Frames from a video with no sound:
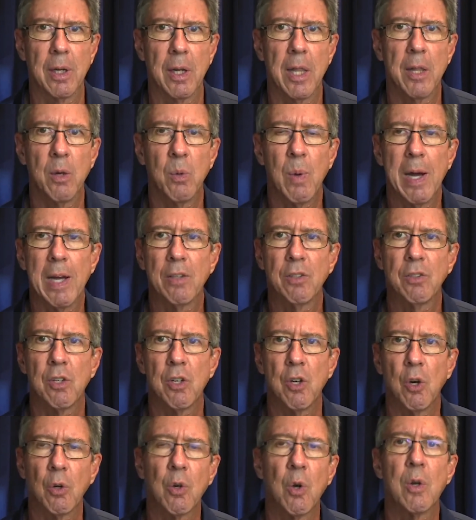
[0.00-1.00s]
Otherwise,
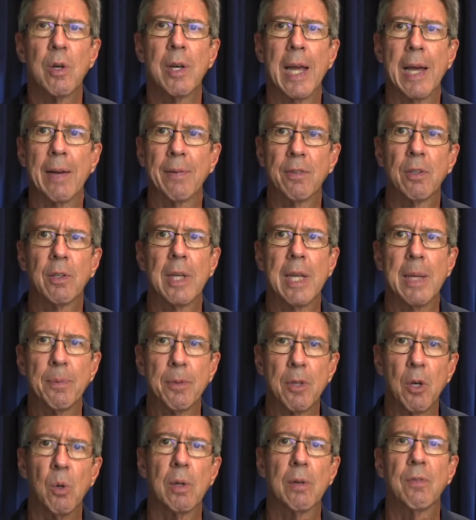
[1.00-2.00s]
you're going to have to
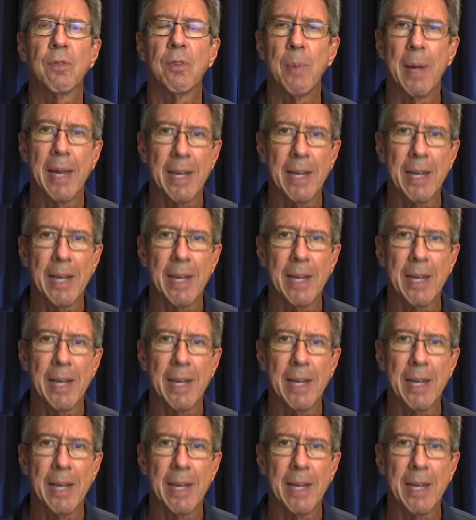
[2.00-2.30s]
keep going from age